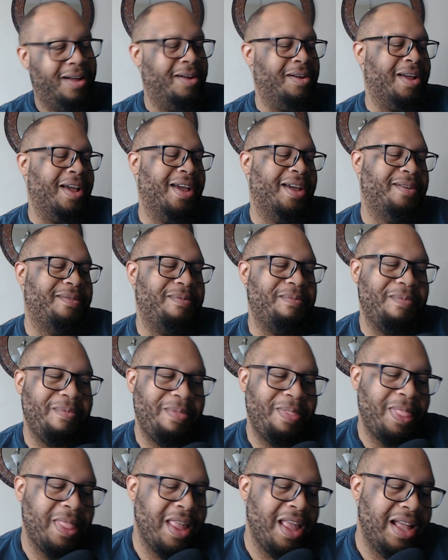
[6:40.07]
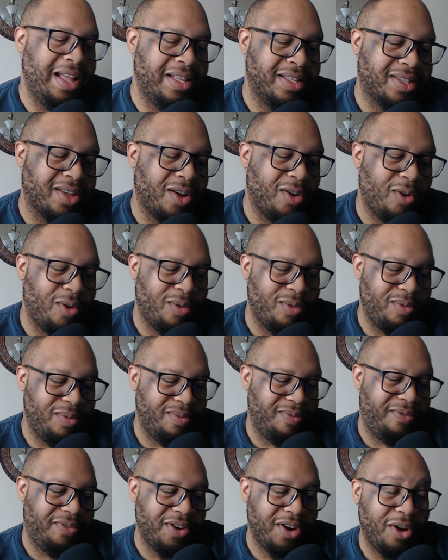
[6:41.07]
Okay? So,
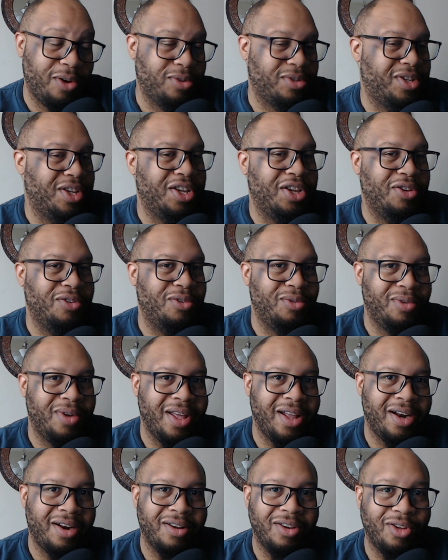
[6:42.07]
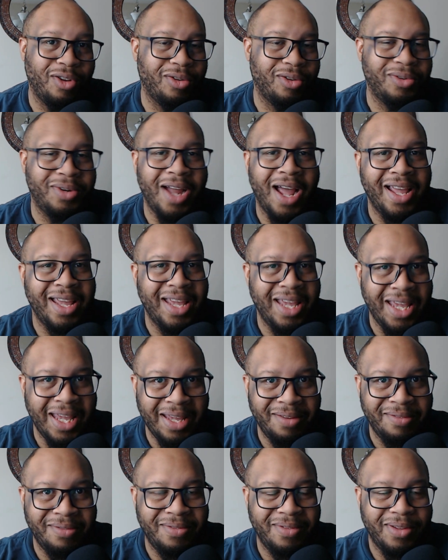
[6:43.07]
for those of you that are a little
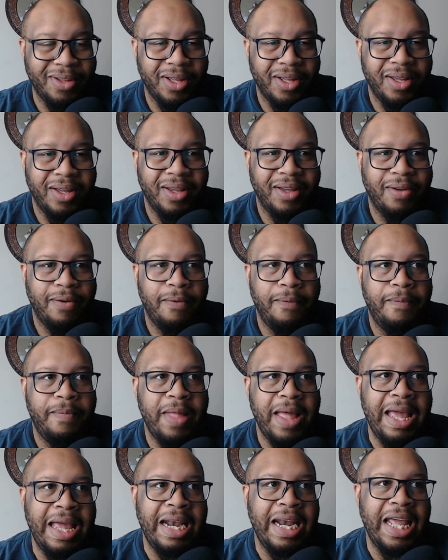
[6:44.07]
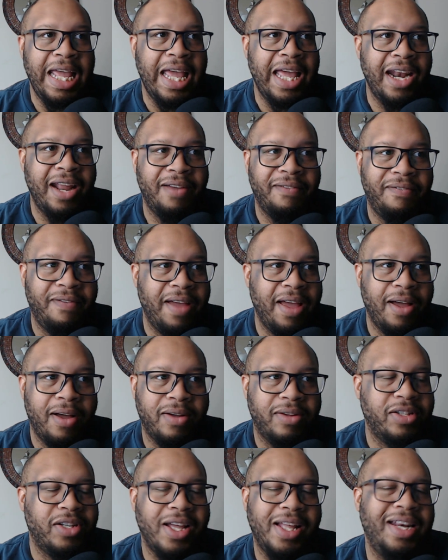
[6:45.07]
naive, in the
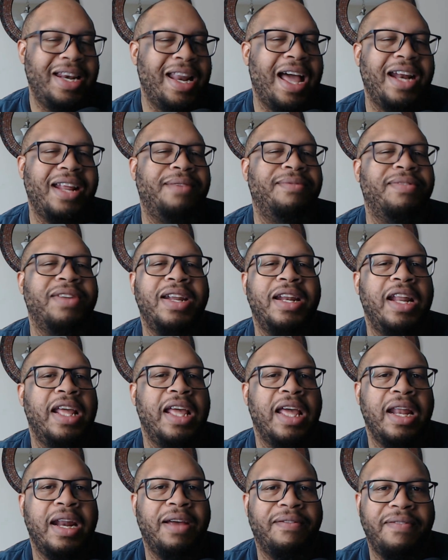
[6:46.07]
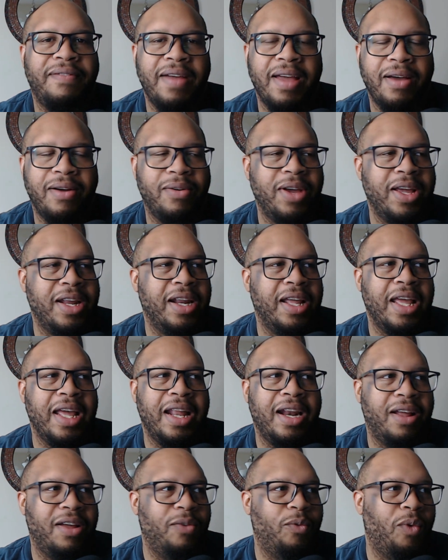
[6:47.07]
NFL, not even in the NFL, in the
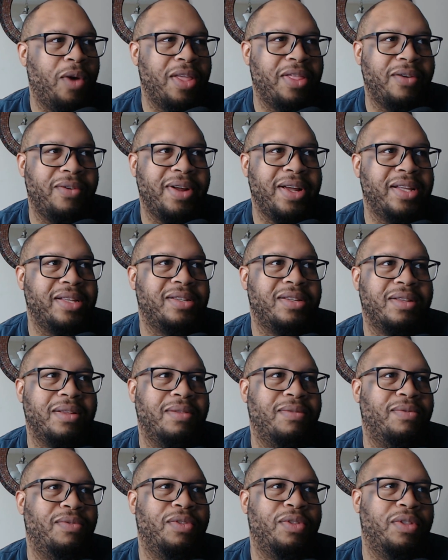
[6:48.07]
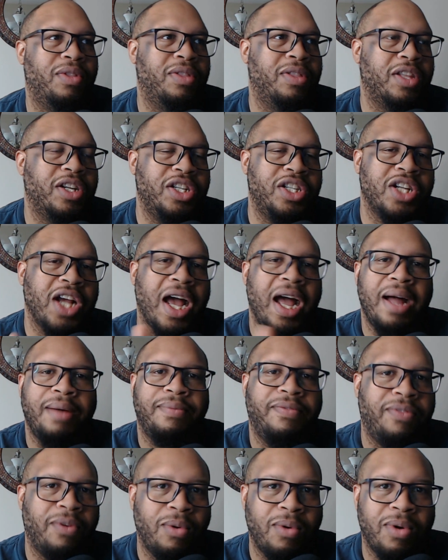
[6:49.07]
whether it's the
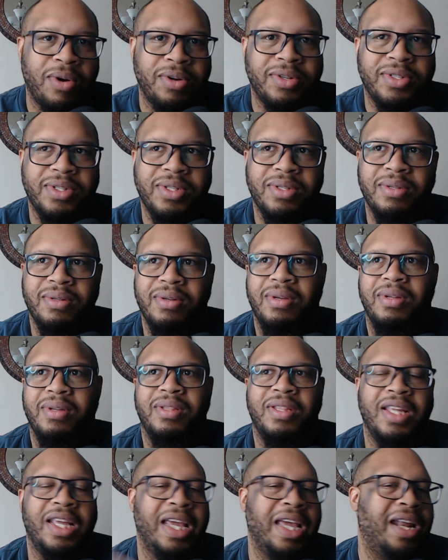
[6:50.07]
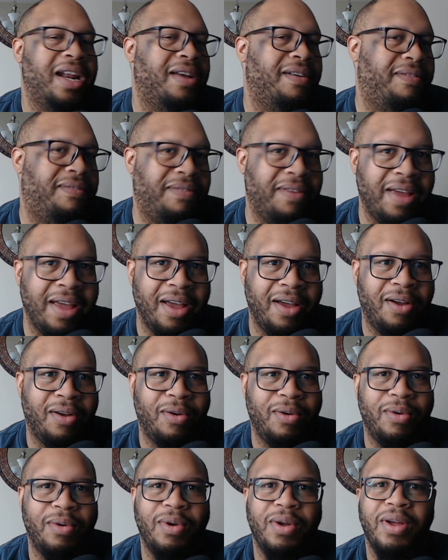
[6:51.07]
job force, the
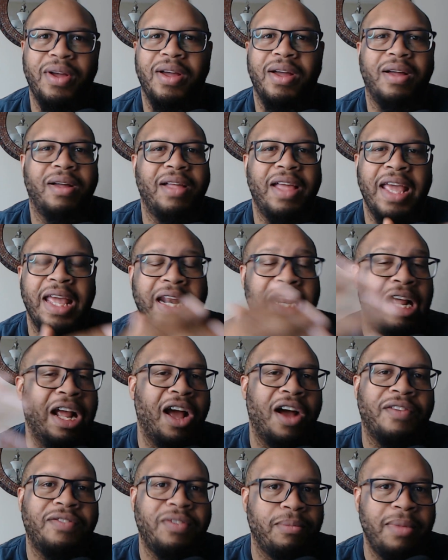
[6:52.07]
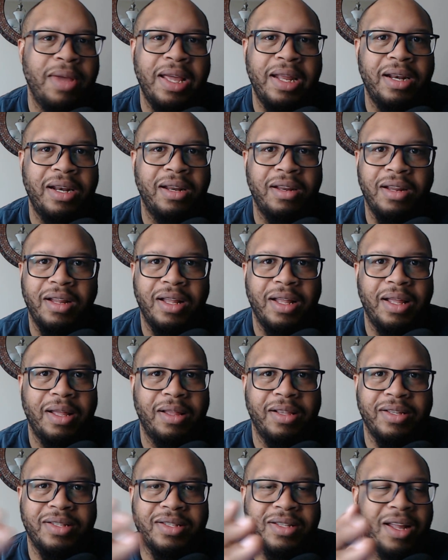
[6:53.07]
NFL, in government
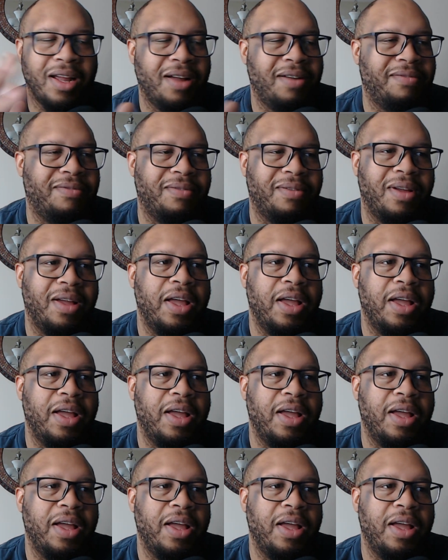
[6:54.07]
stuff,